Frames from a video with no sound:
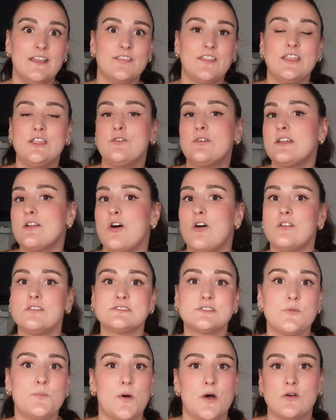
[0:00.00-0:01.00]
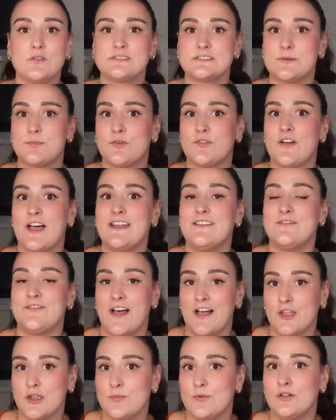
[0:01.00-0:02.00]
that you can also post to provide
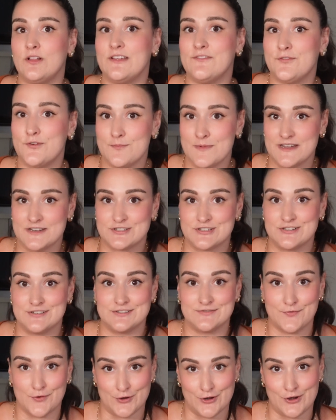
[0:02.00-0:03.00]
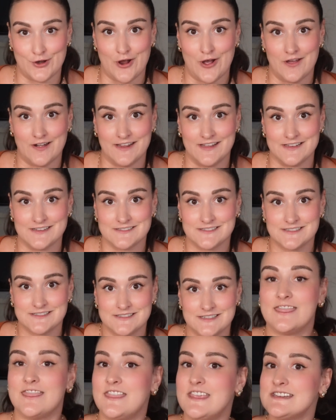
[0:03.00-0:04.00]
valuable information for your audience.
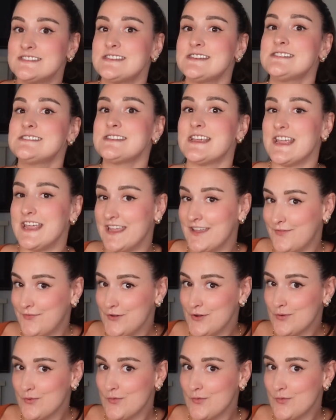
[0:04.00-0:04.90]
This is if you